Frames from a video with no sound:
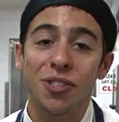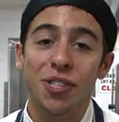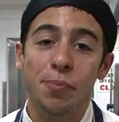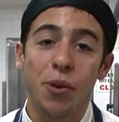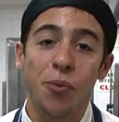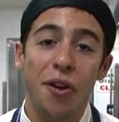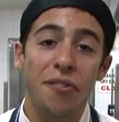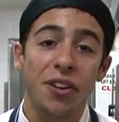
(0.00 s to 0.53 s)
to
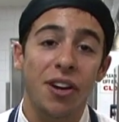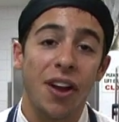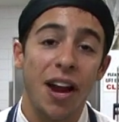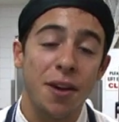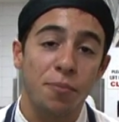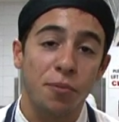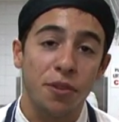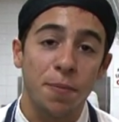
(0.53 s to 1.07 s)
be wearing our
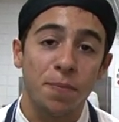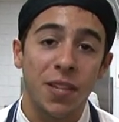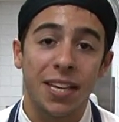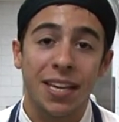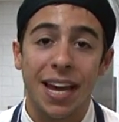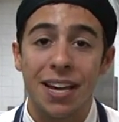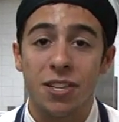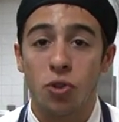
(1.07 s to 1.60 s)
apron in
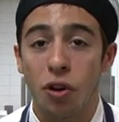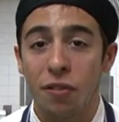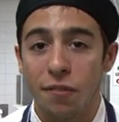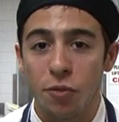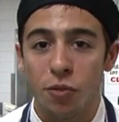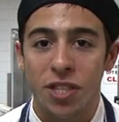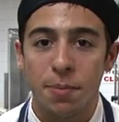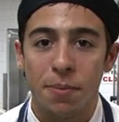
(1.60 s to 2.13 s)
case hot
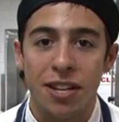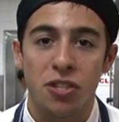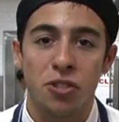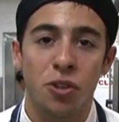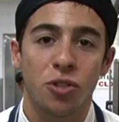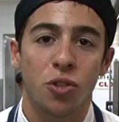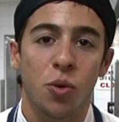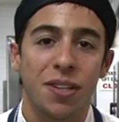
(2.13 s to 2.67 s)
food splashes
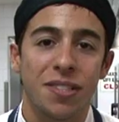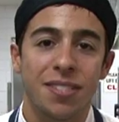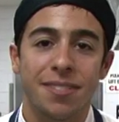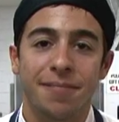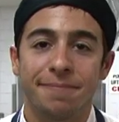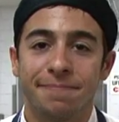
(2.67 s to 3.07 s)
onto us.